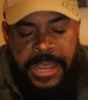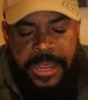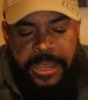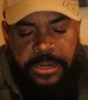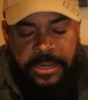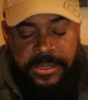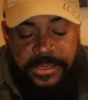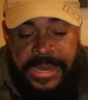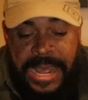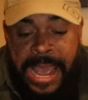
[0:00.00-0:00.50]

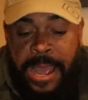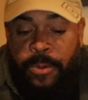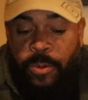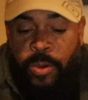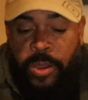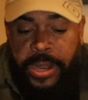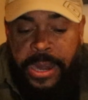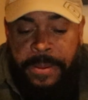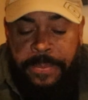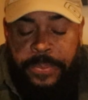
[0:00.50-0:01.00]
And on that
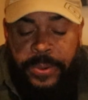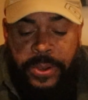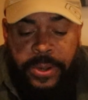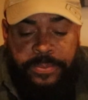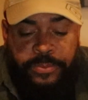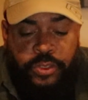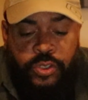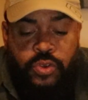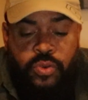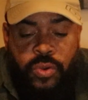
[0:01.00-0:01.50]
one, I put
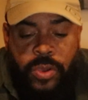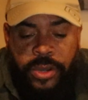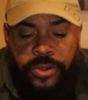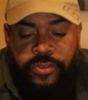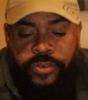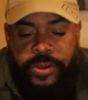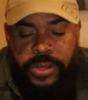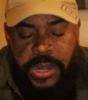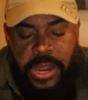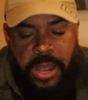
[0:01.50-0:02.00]
up
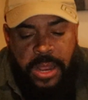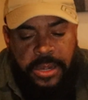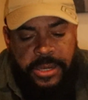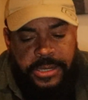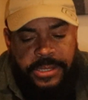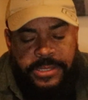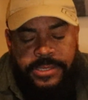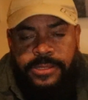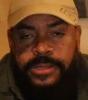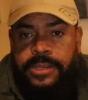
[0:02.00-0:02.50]

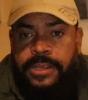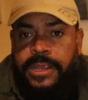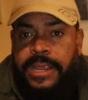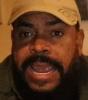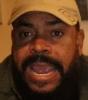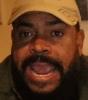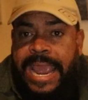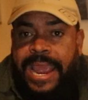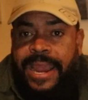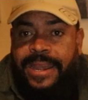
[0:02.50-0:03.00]
$200
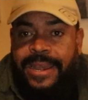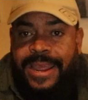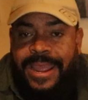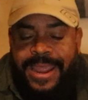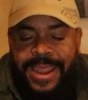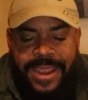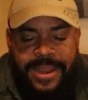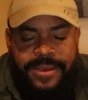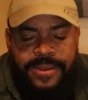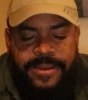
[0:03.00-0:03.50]
and I
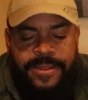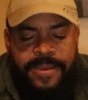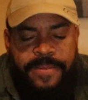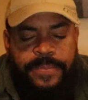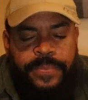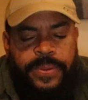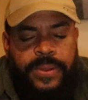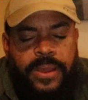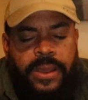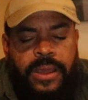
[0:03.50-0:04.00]
ended
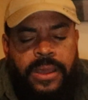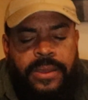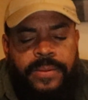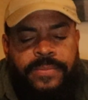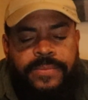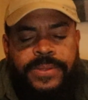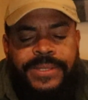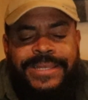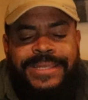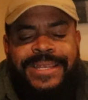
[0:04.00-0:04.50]
up
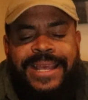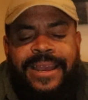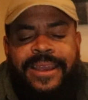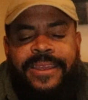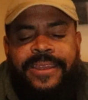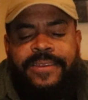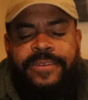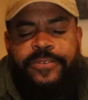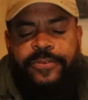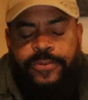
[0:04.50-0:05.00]

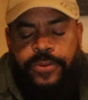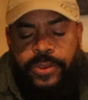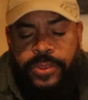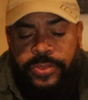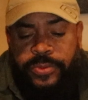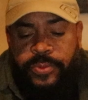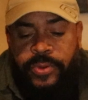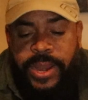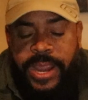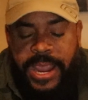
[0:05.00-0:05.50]
selling for
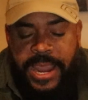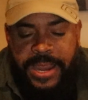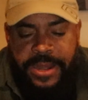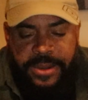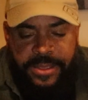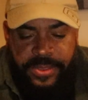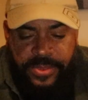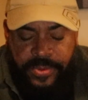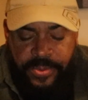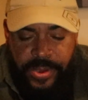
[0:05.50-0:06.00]

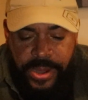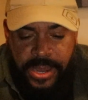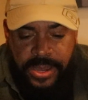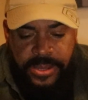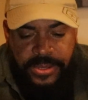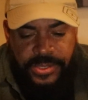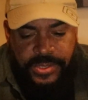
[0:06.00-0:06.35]
$383.